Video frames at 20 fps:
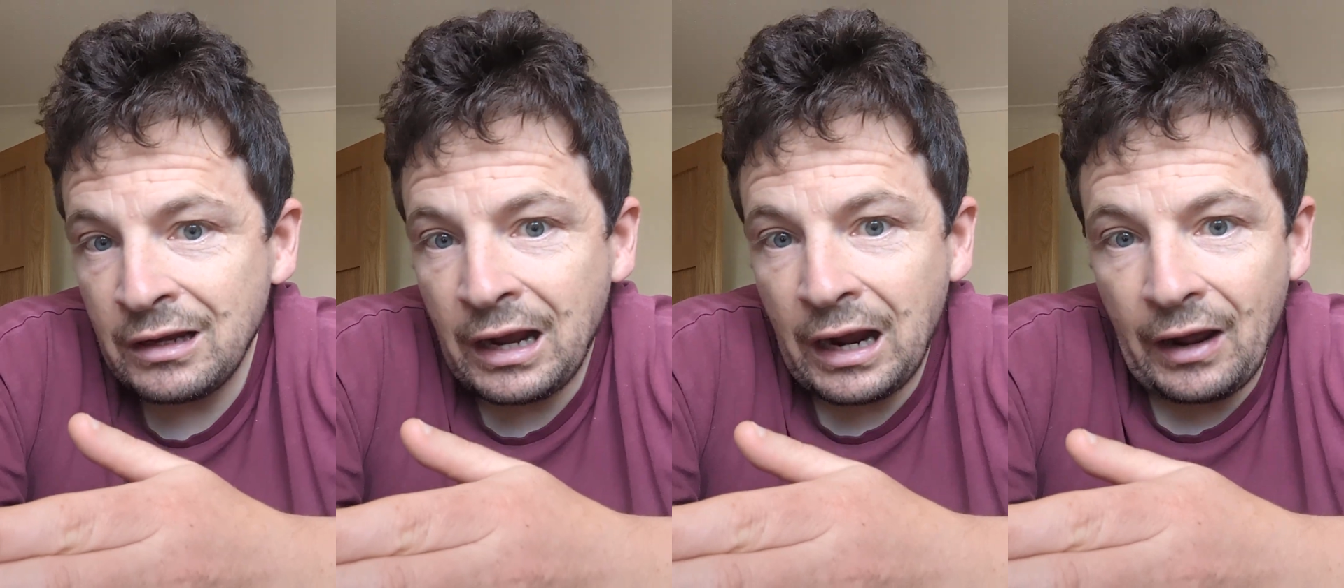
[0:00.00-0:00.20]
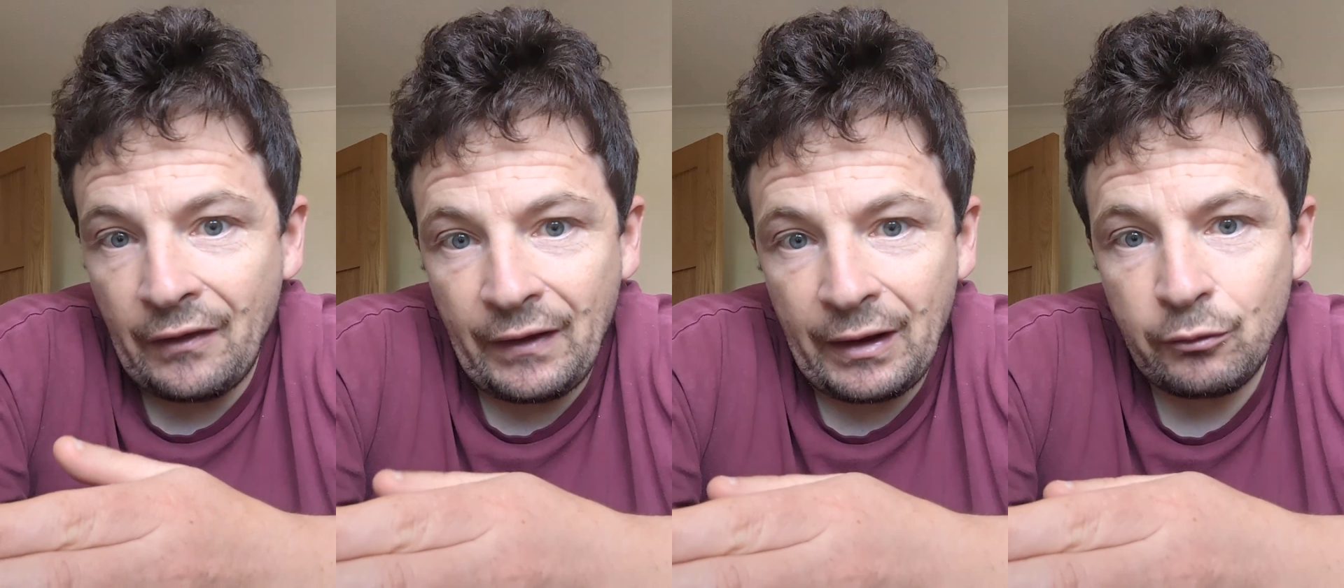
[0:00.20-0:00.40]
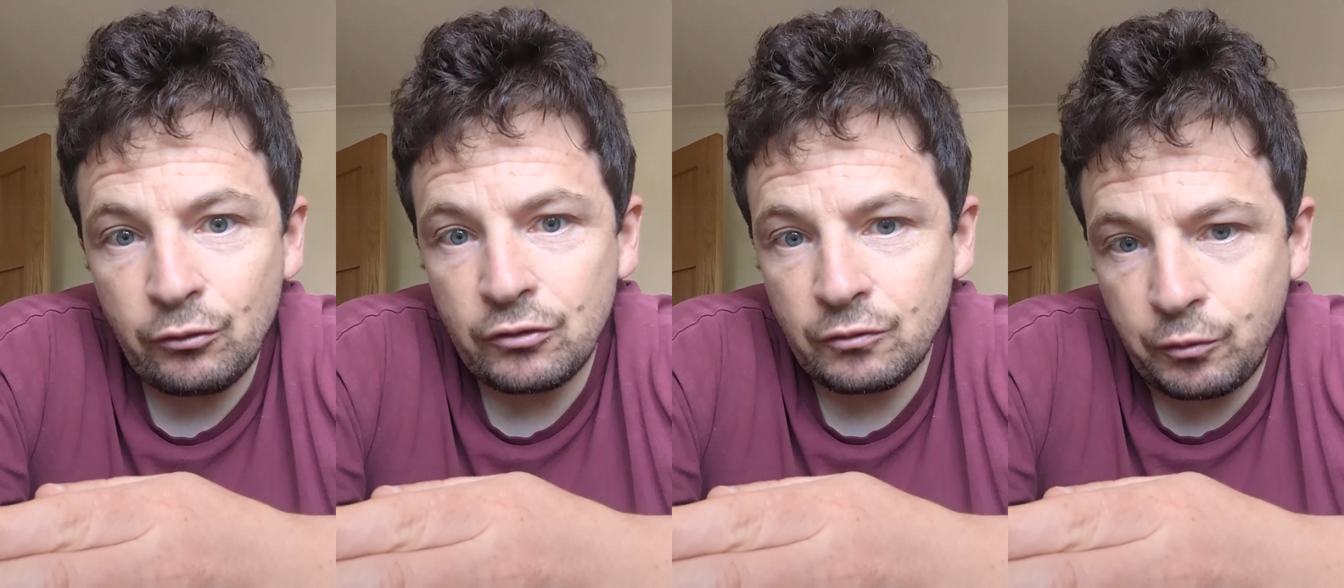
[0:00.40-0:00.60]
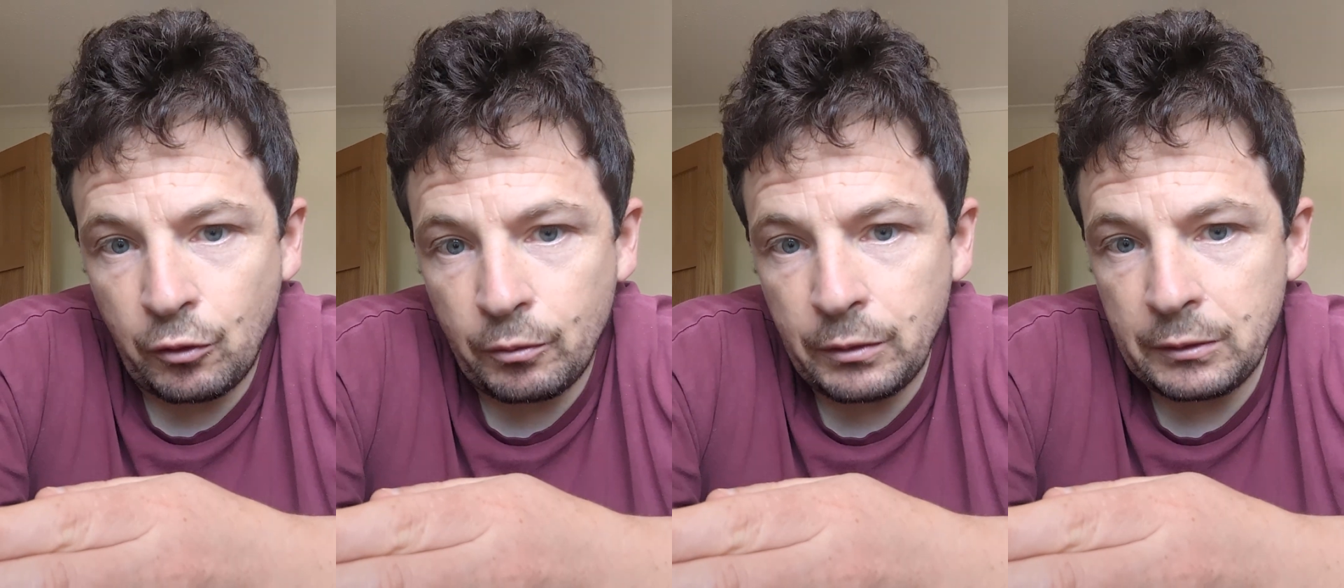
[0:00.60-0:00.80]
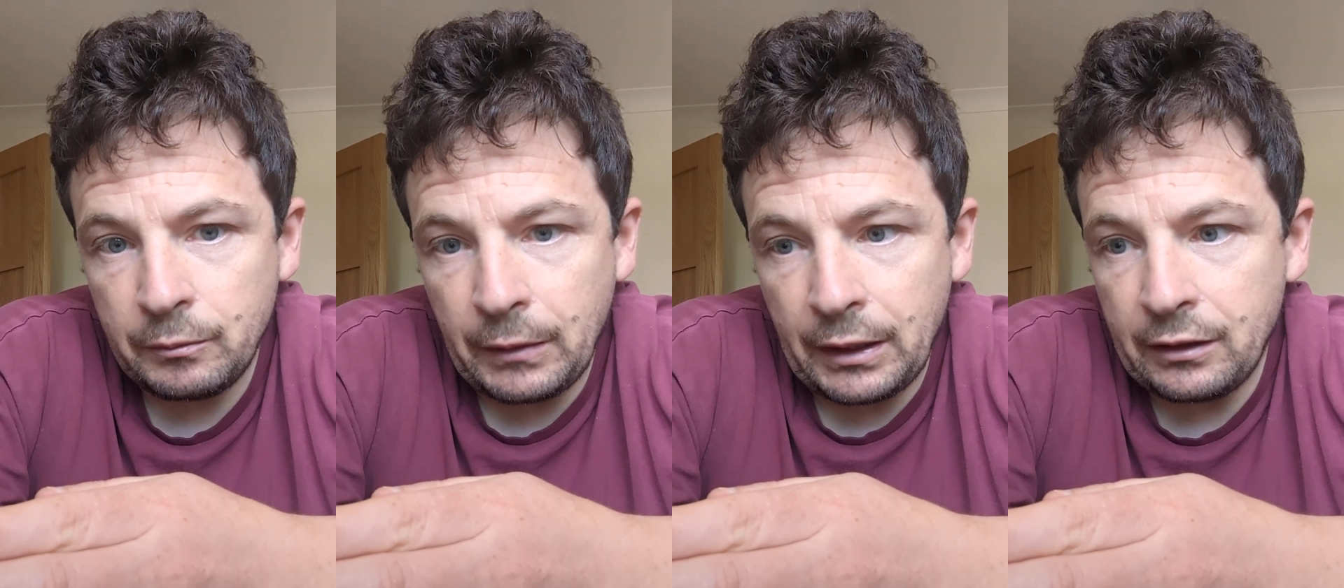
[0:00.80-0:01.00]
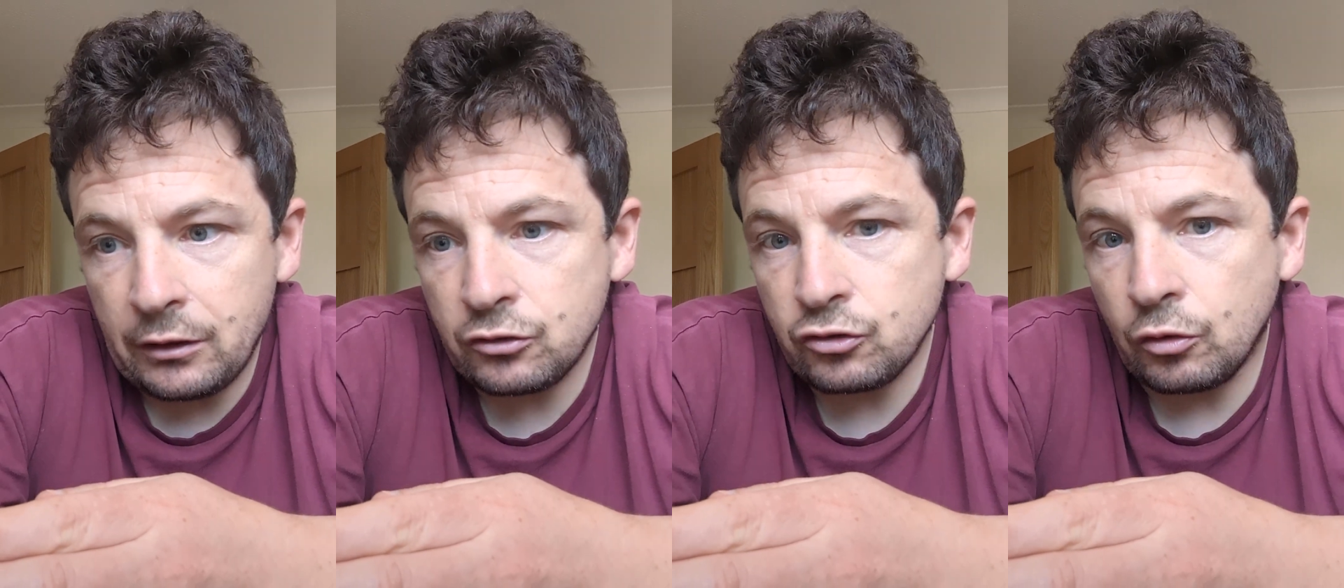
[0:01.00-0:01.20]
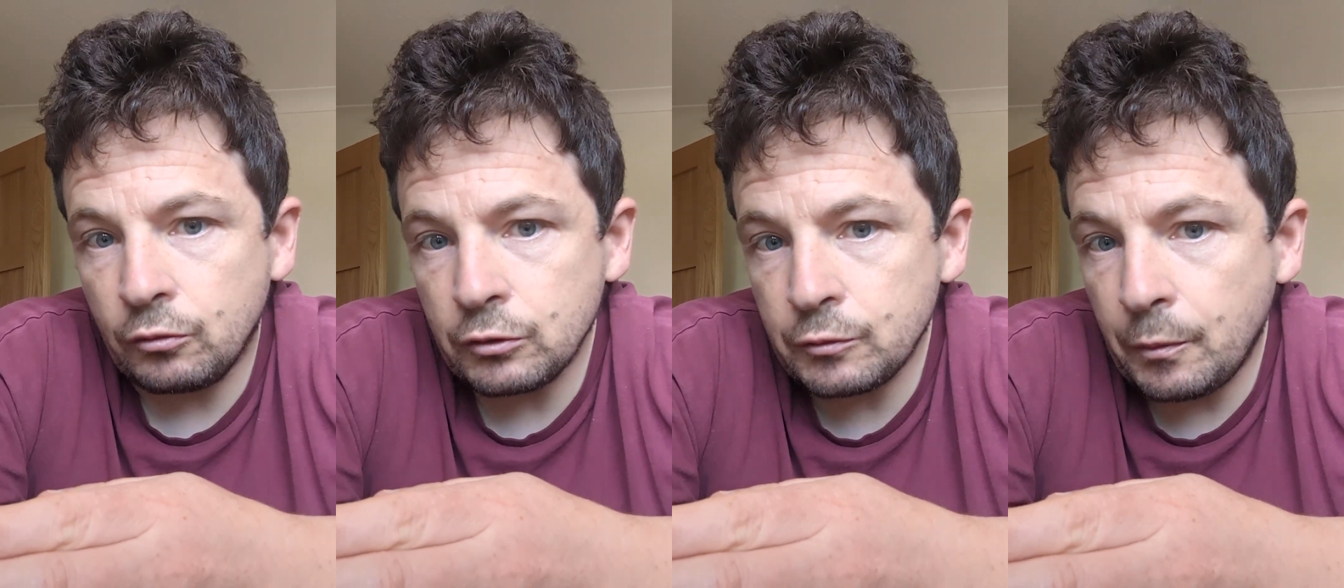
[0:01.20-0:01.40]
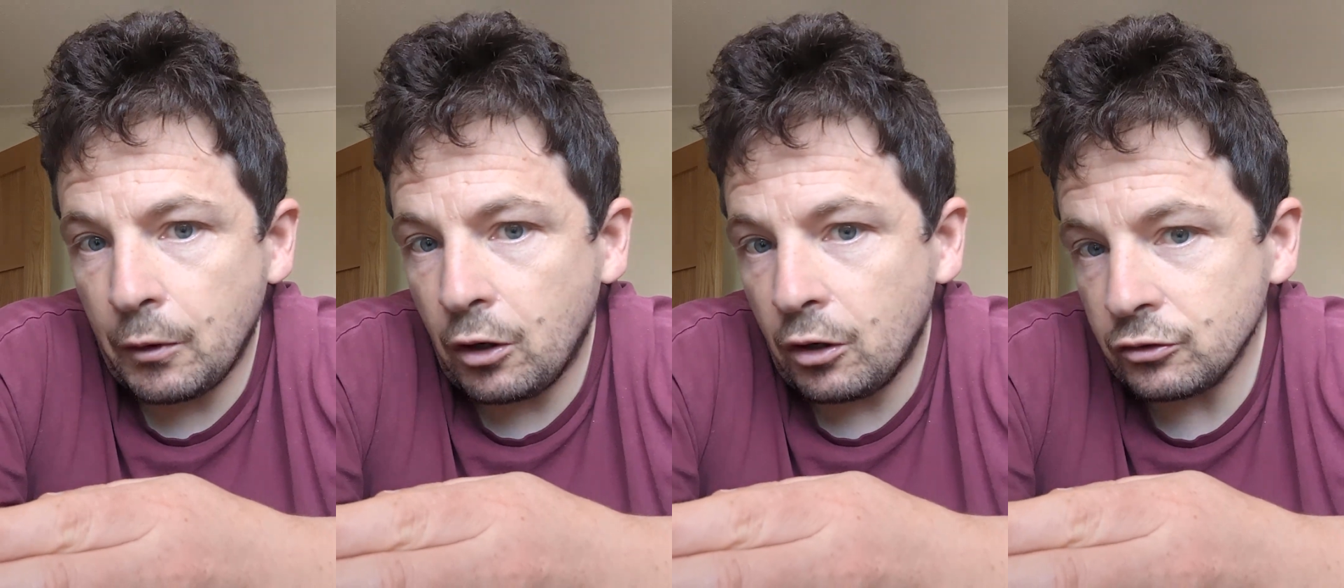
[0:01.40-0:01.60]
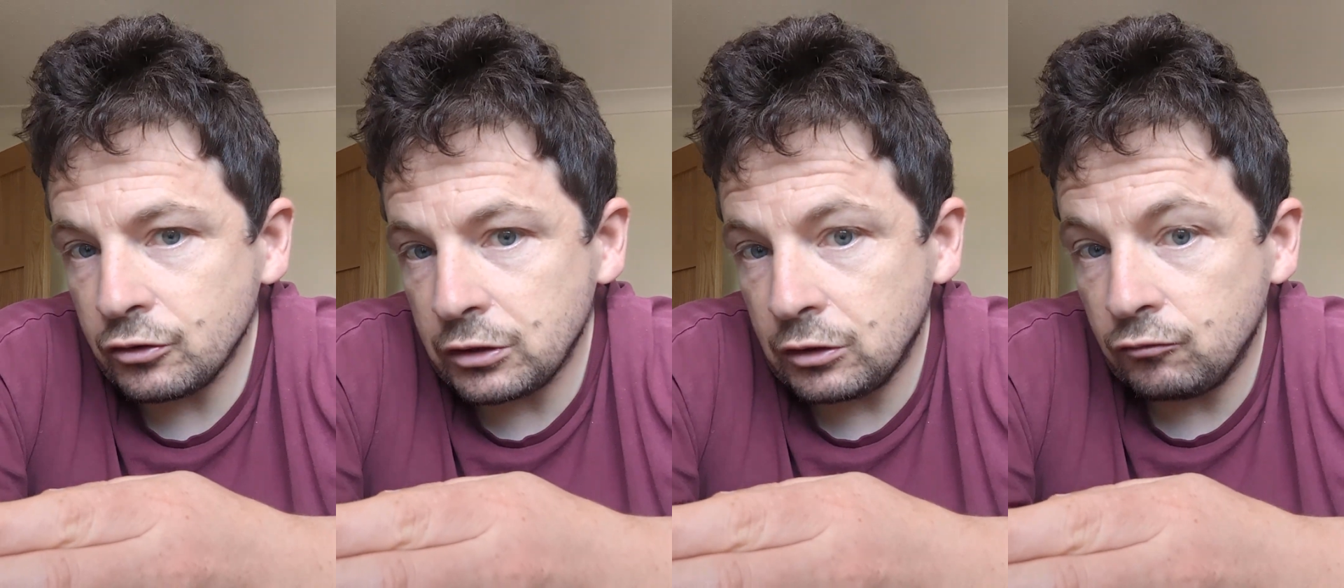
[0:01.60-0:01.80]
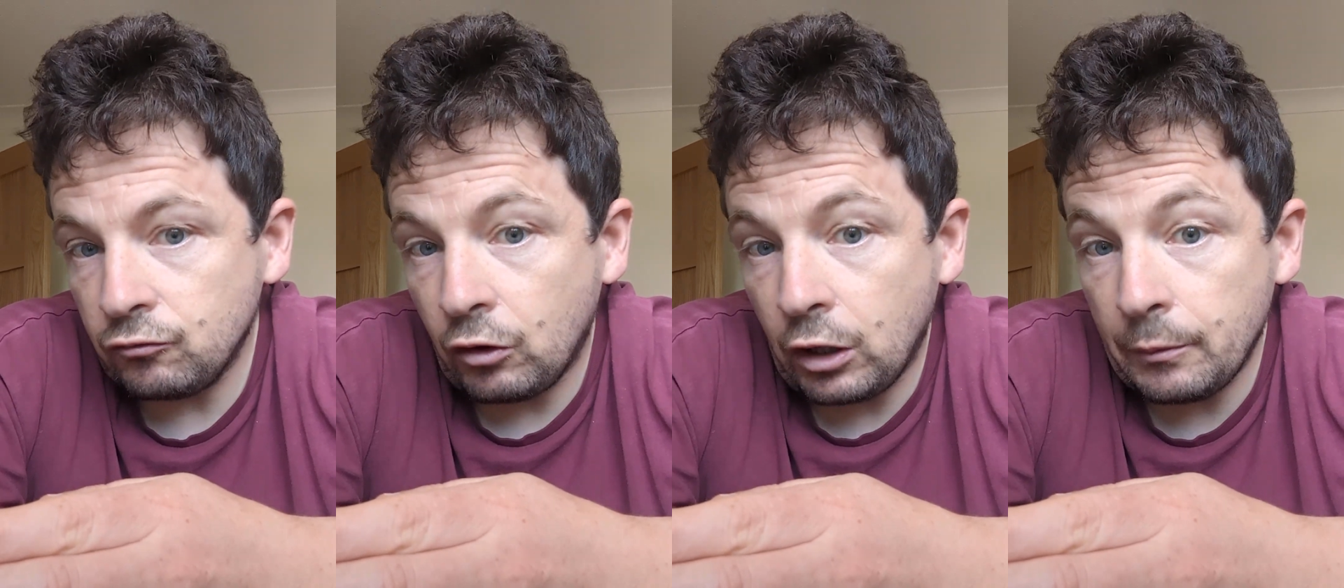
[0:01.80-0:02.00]
And that would have probably meant a Thomas
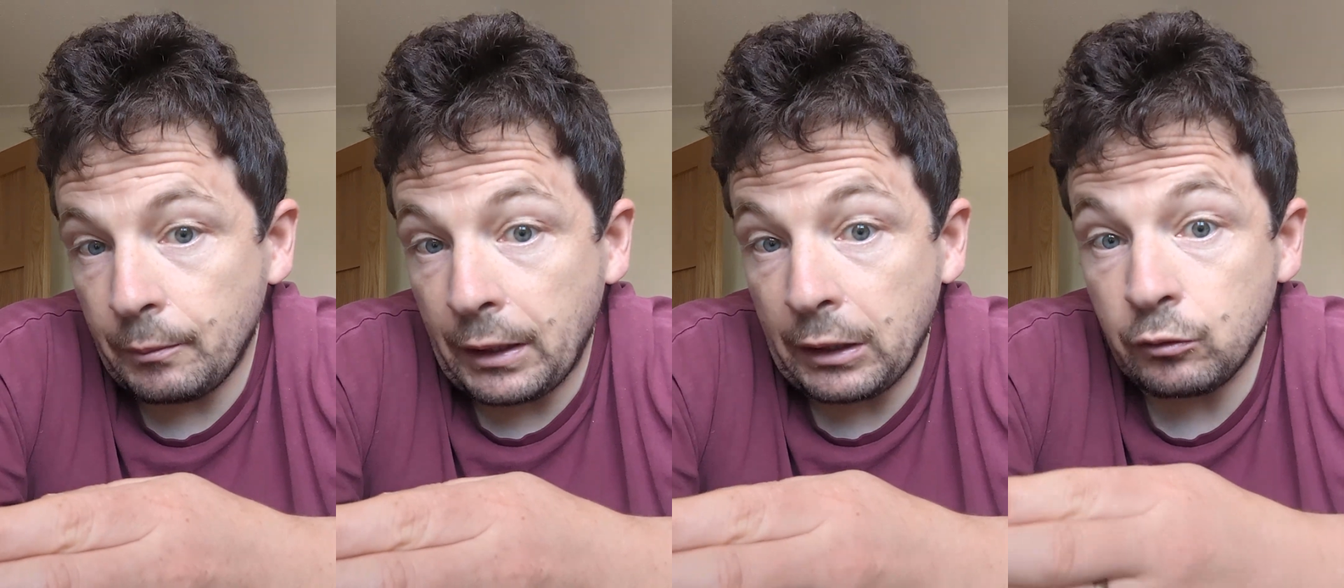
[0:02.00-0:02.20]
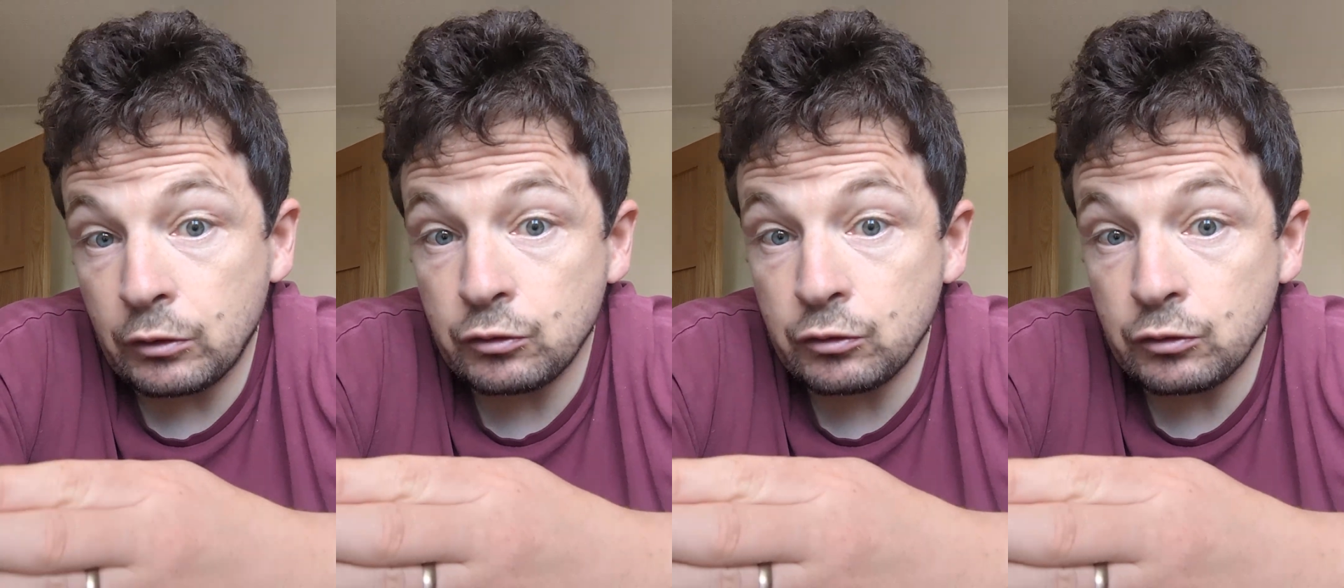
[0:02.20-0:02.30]
Partey at right back,